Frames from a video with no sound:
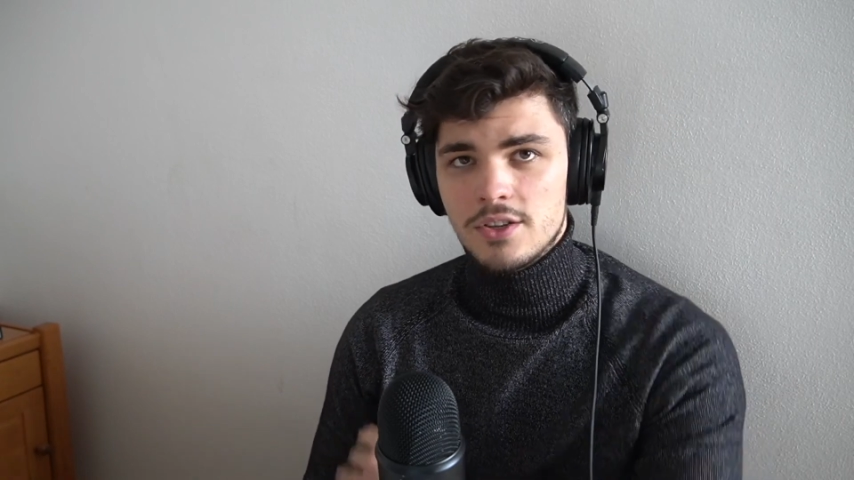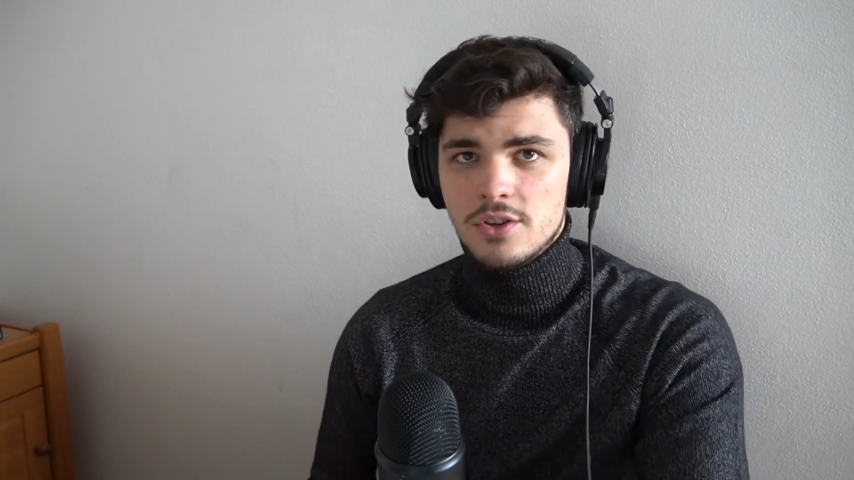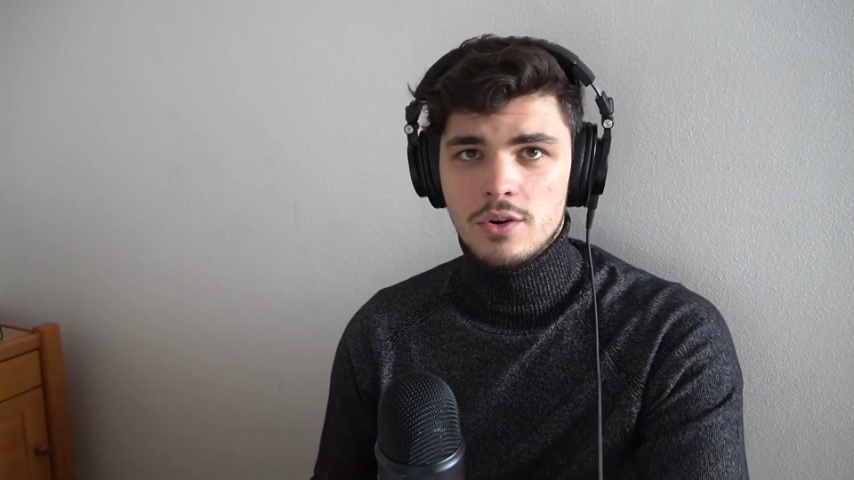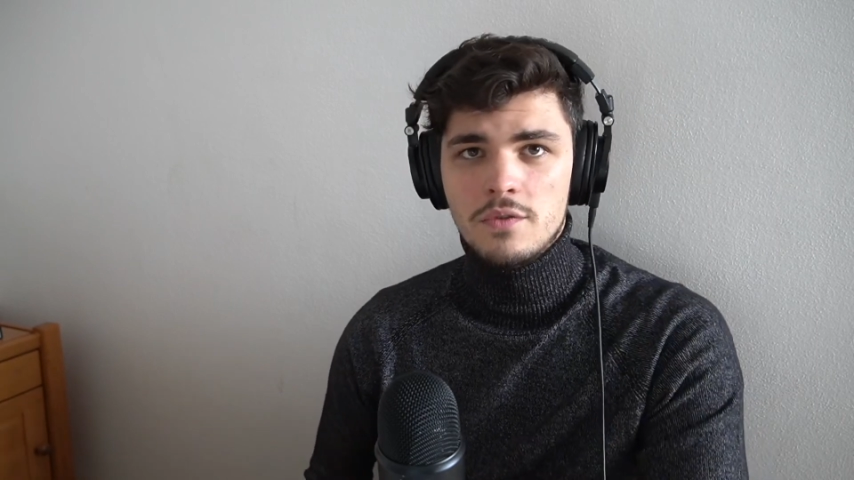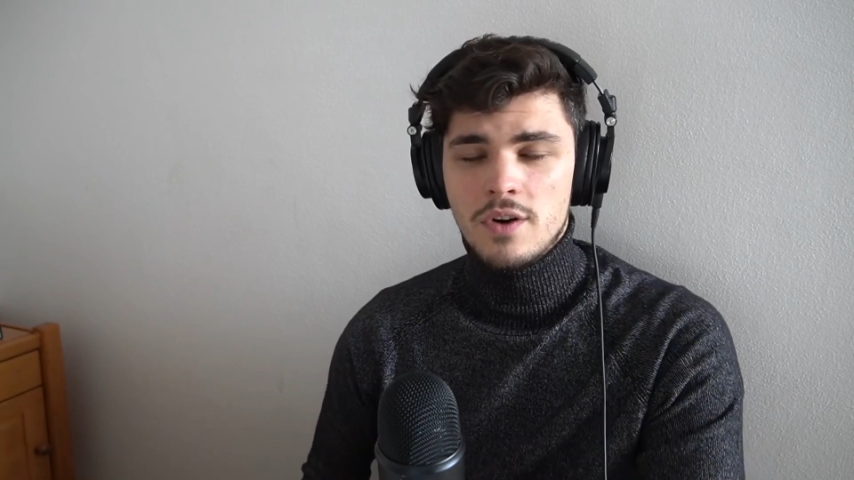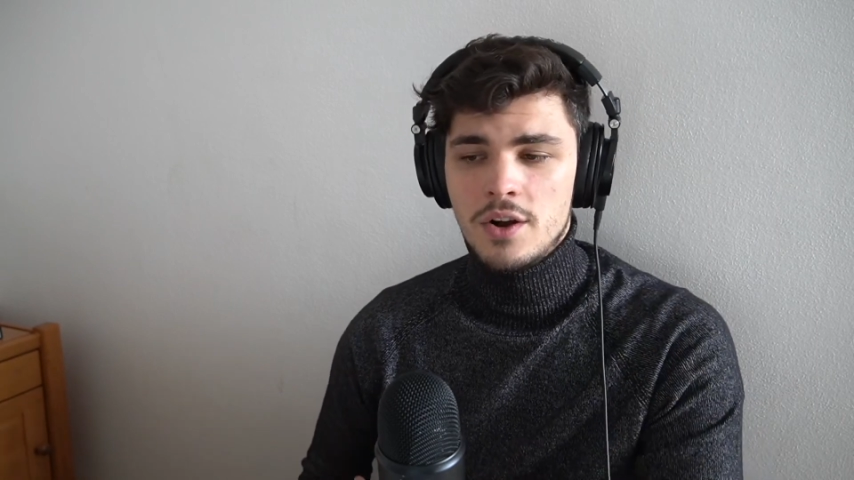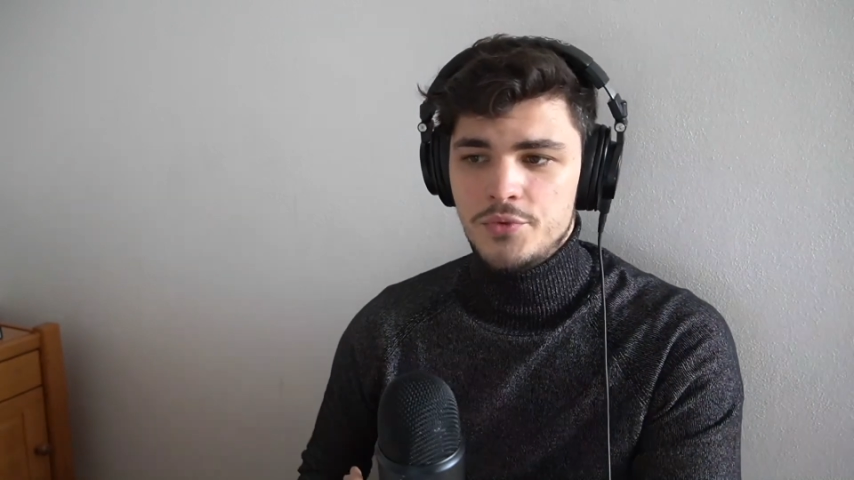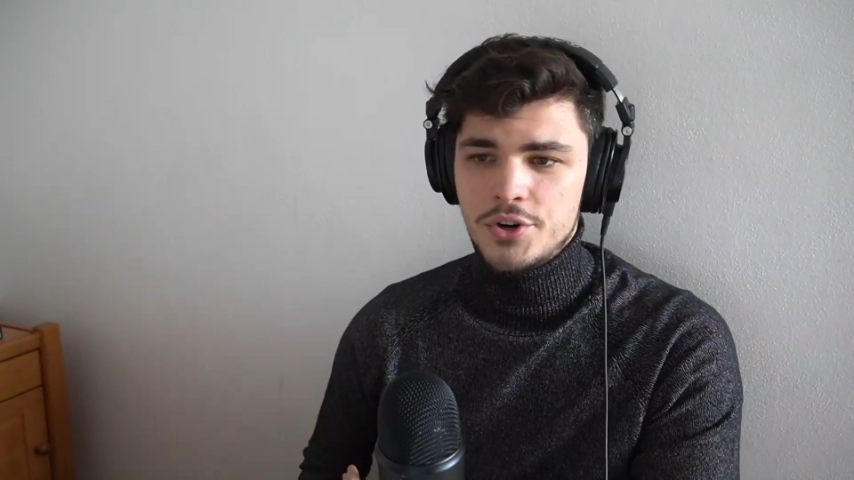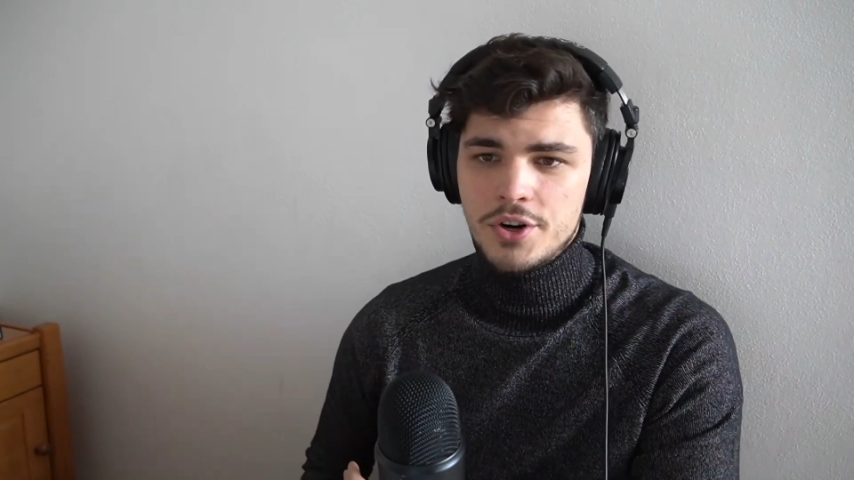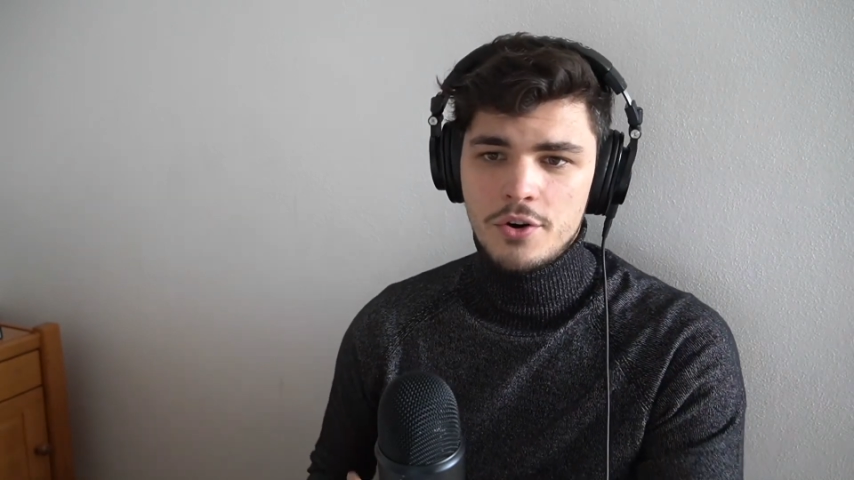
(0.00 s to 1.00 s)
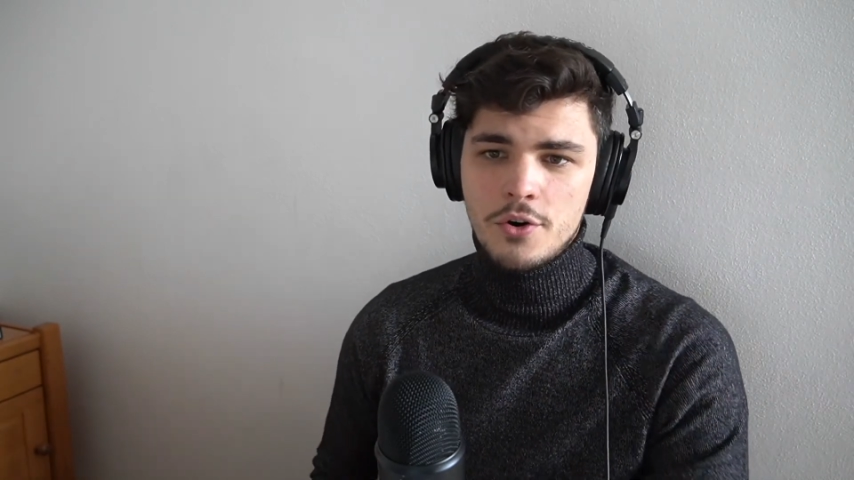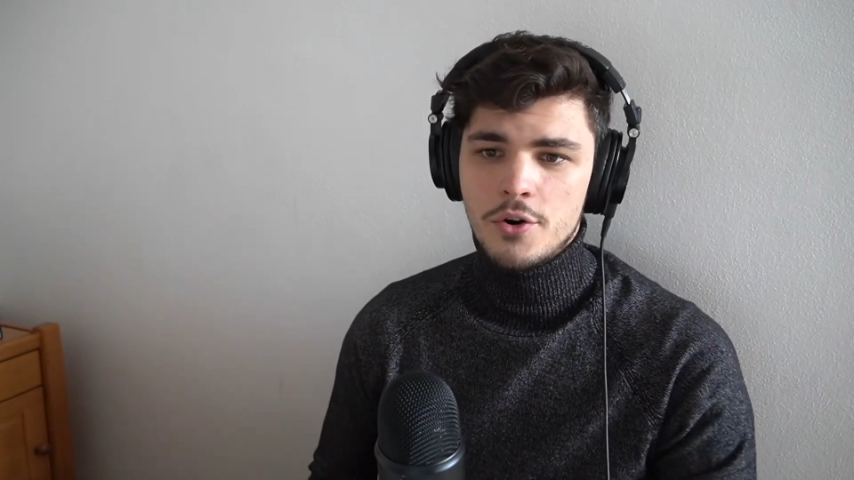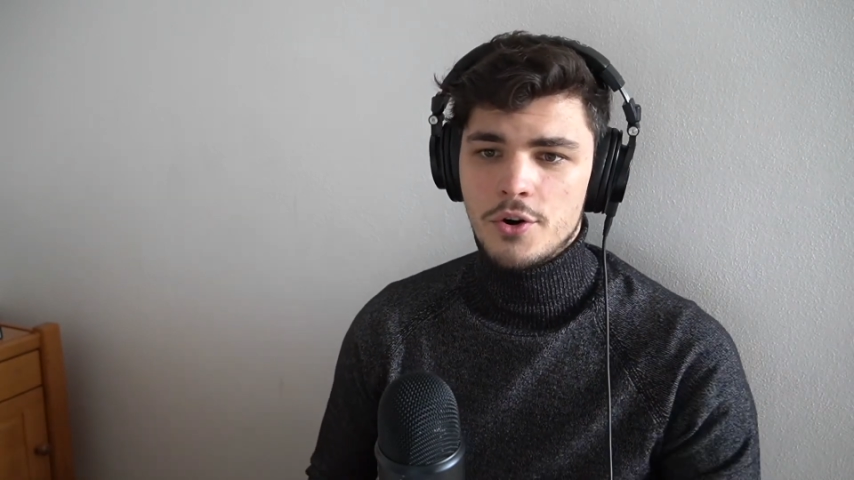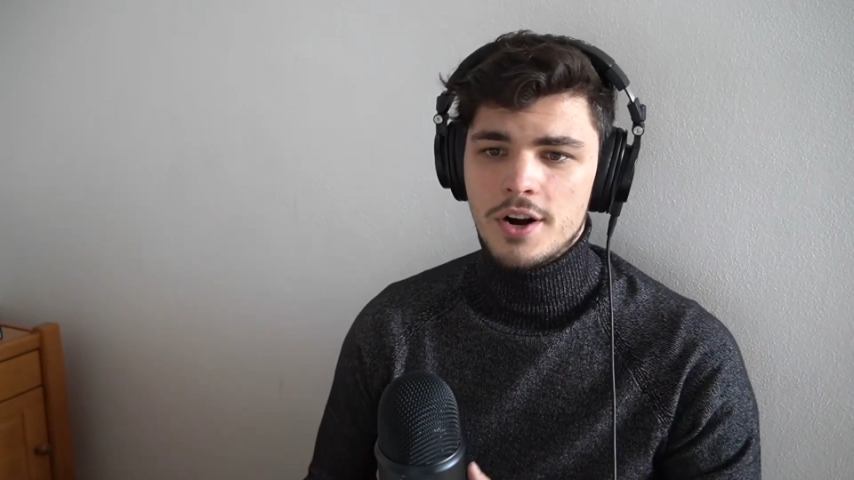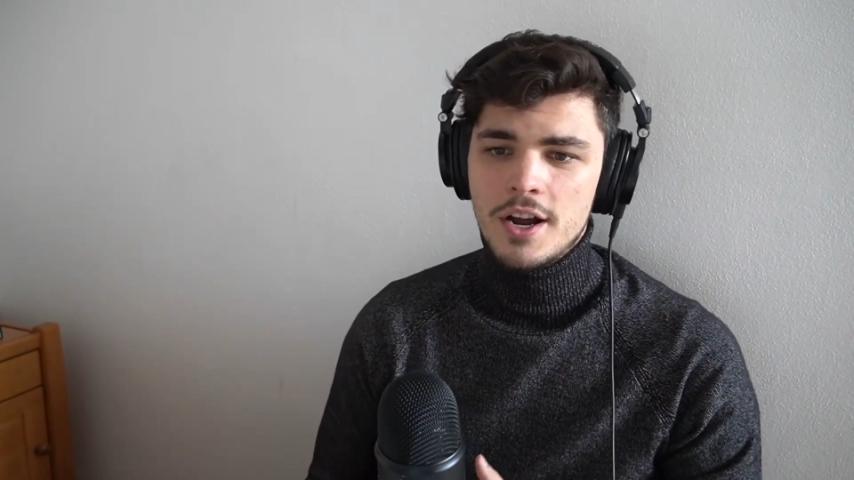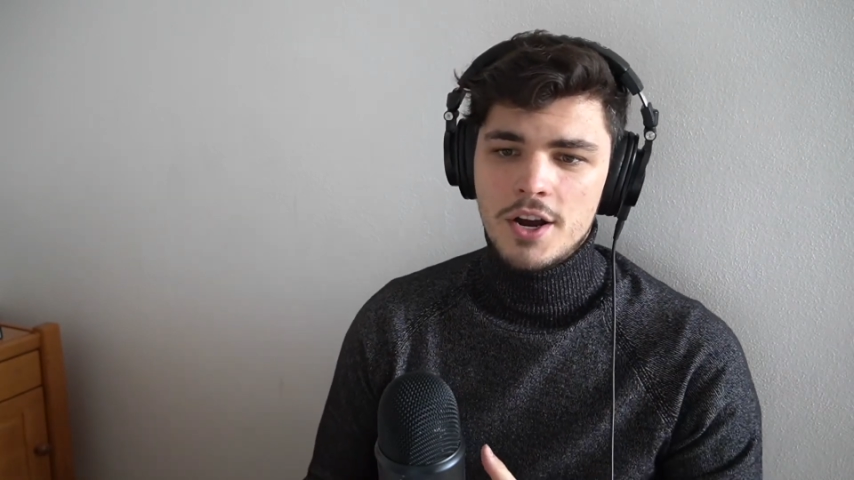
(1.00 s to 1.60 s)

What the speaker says: solo founder or